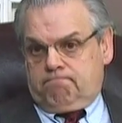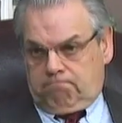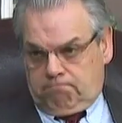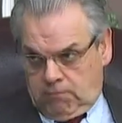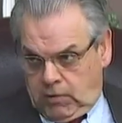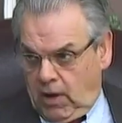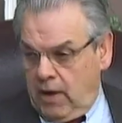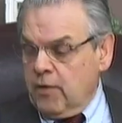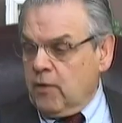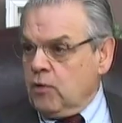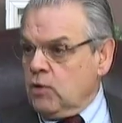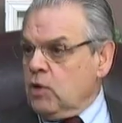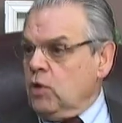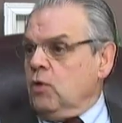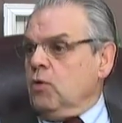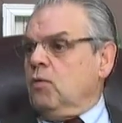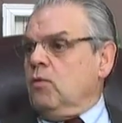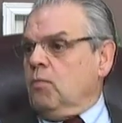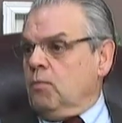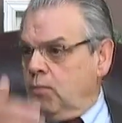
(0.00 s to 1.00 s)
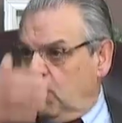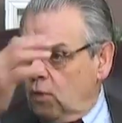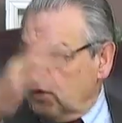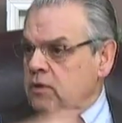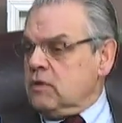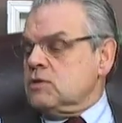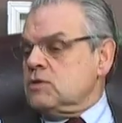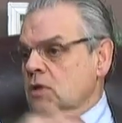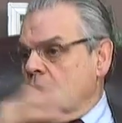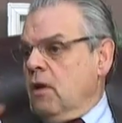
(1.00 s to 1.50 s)
hired you,
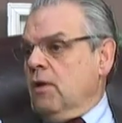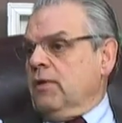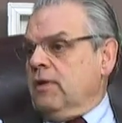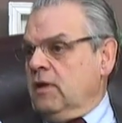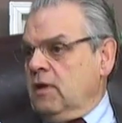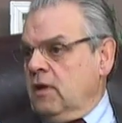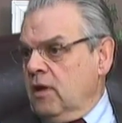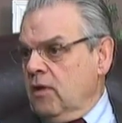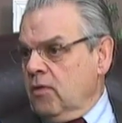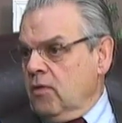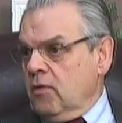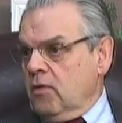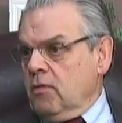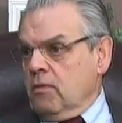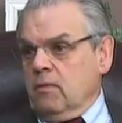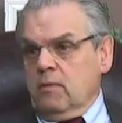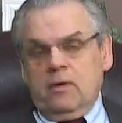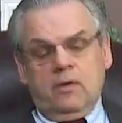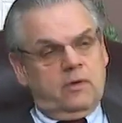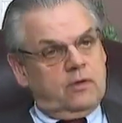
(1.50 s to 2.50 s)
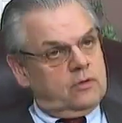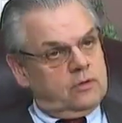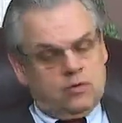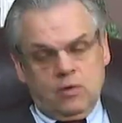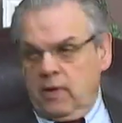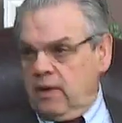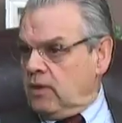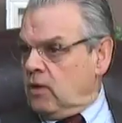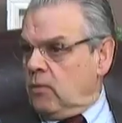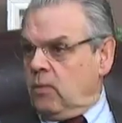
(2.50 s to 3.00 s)
put this all together,
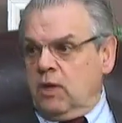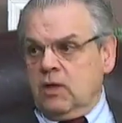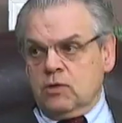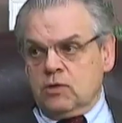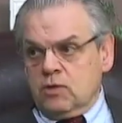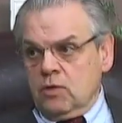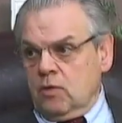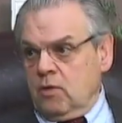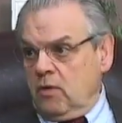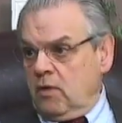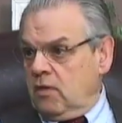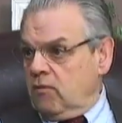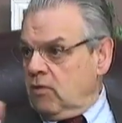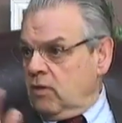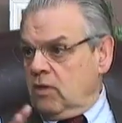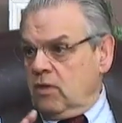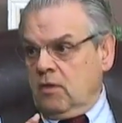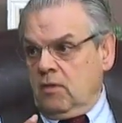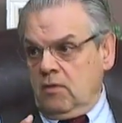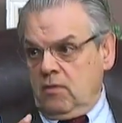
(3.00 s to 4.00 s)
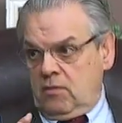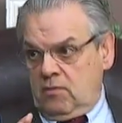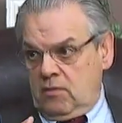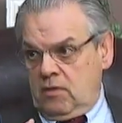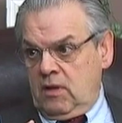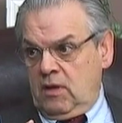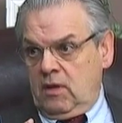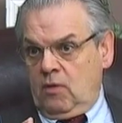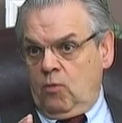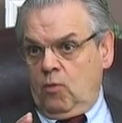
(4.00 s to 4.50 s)
tried to make sure
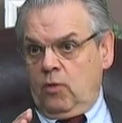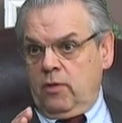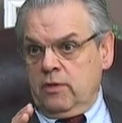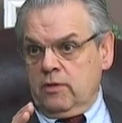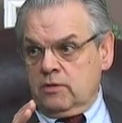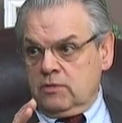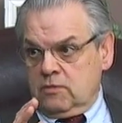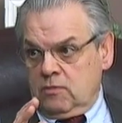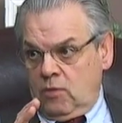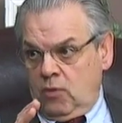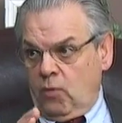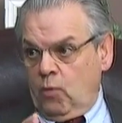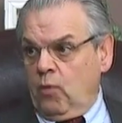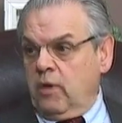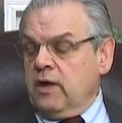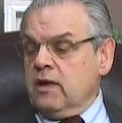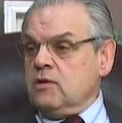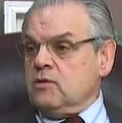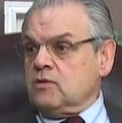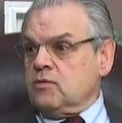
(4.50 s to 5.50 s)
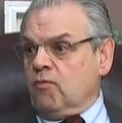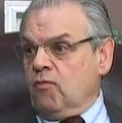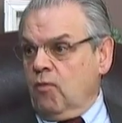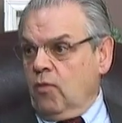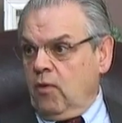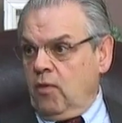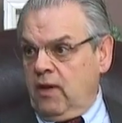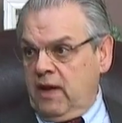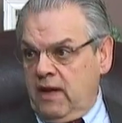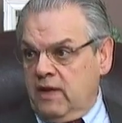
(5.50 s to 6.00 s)
everything was arranged
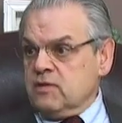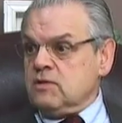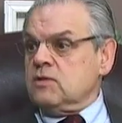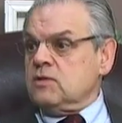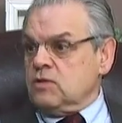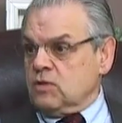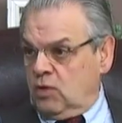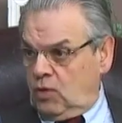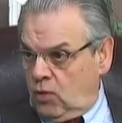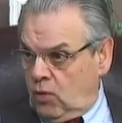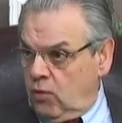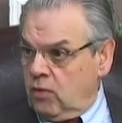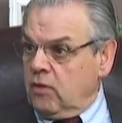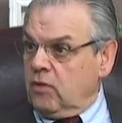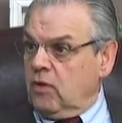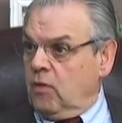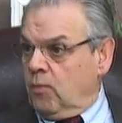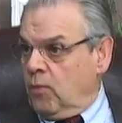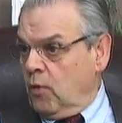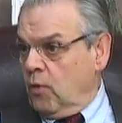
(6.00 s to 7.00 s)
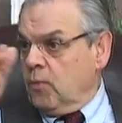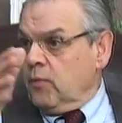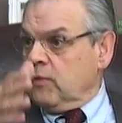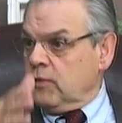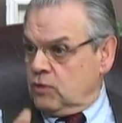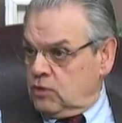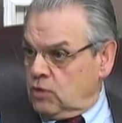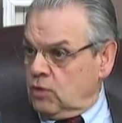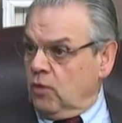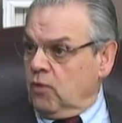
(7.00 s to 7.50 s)
for assets to go to the
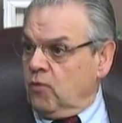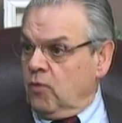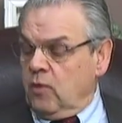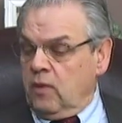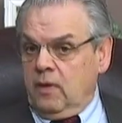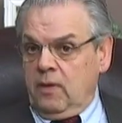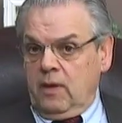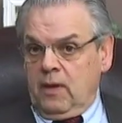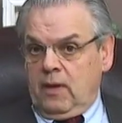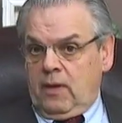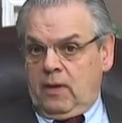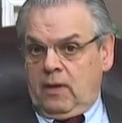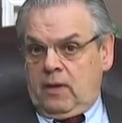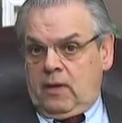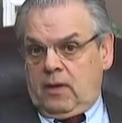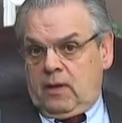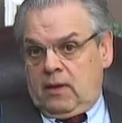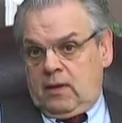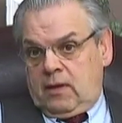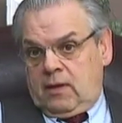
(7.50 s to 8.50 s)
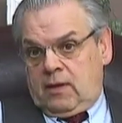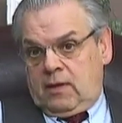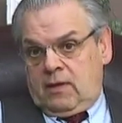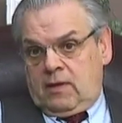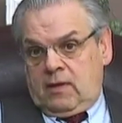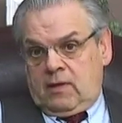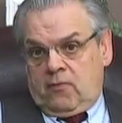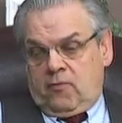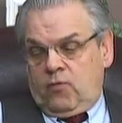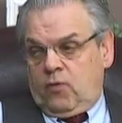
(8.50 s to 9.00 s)
appropriate children,
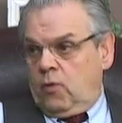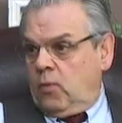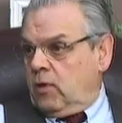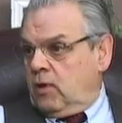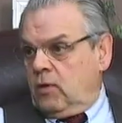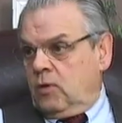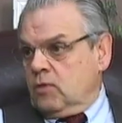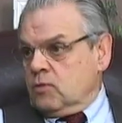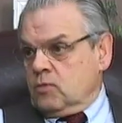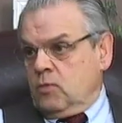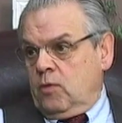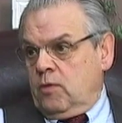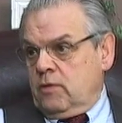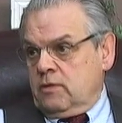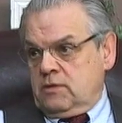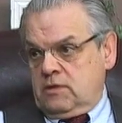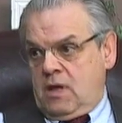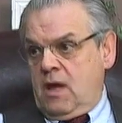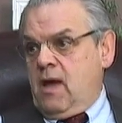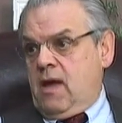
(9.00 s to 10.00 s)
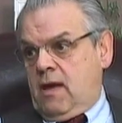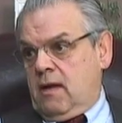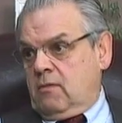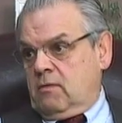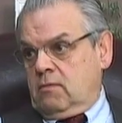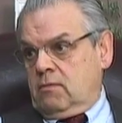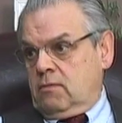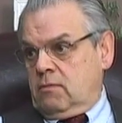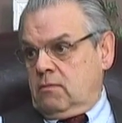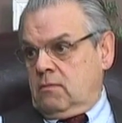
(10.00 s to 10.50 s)
and if nobody knows where it's
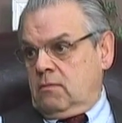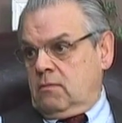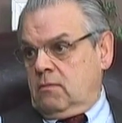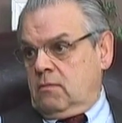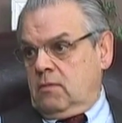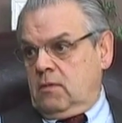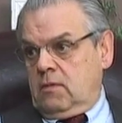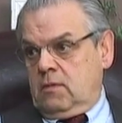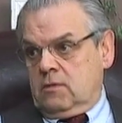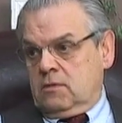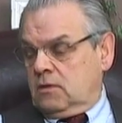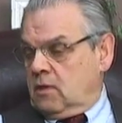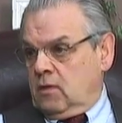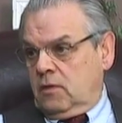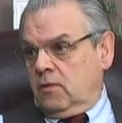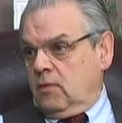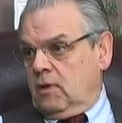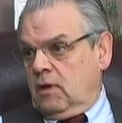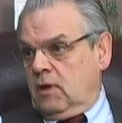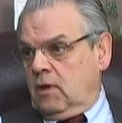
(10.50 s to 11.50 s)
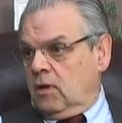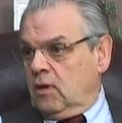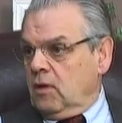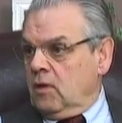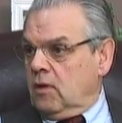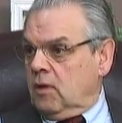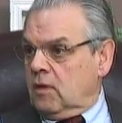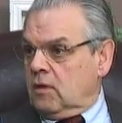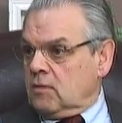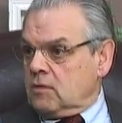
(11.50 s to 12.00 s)
at, it's not going to do any
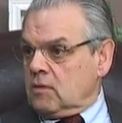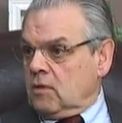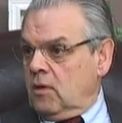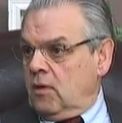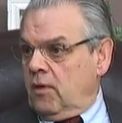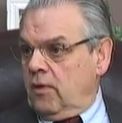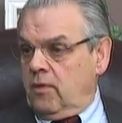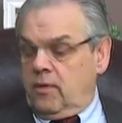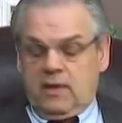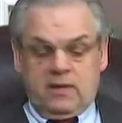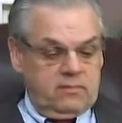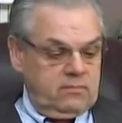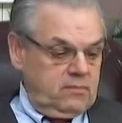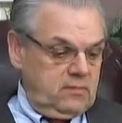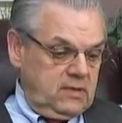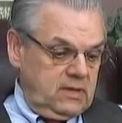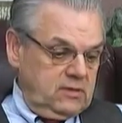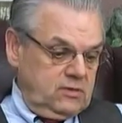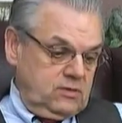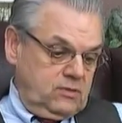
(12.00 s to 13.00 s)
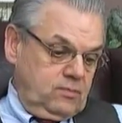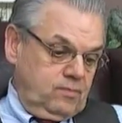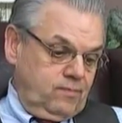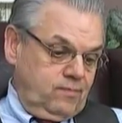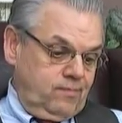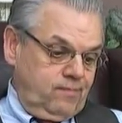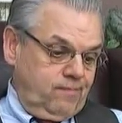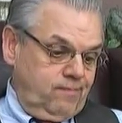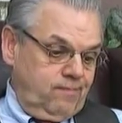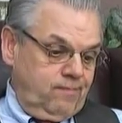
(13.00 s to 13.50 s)
good. So that's
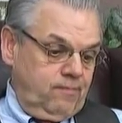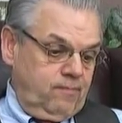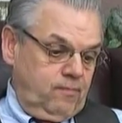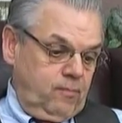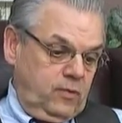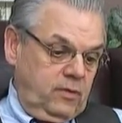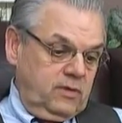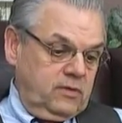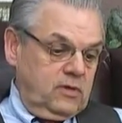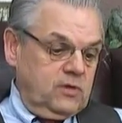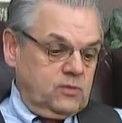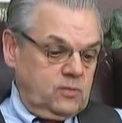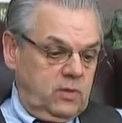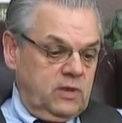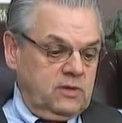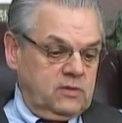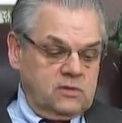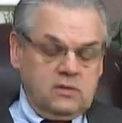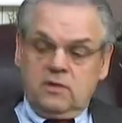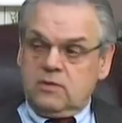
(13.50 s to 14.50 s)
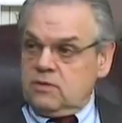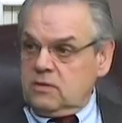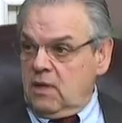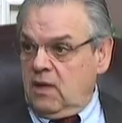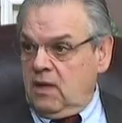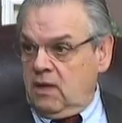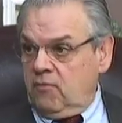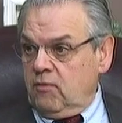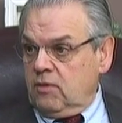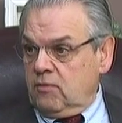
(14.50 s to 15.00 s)
really does make sense
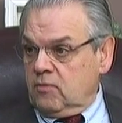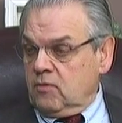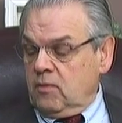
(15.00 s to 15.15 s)
to have it.